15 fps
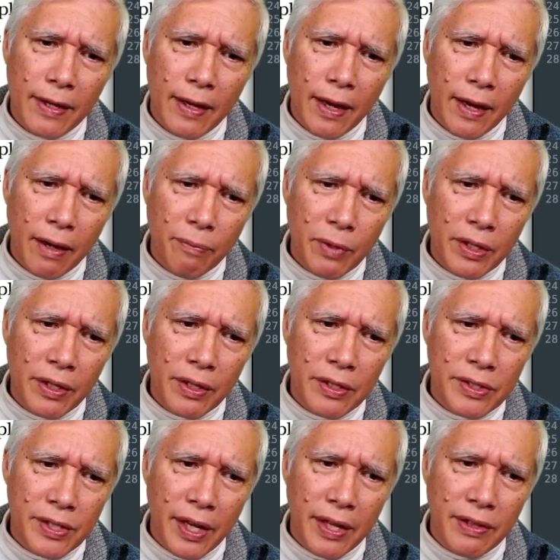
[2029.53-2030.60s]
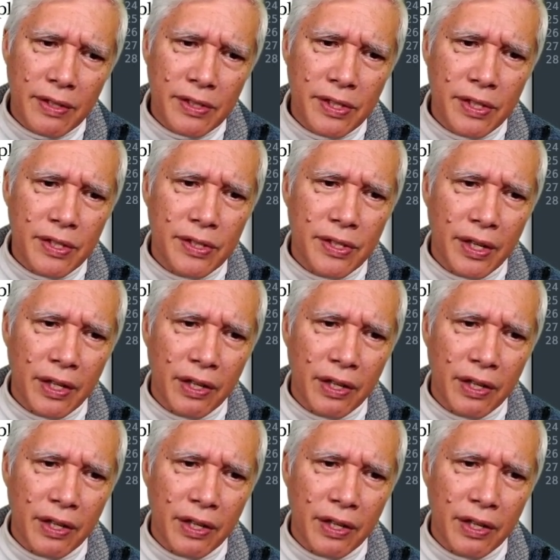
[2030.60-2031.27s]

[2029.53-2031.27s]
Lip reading: going to say this is an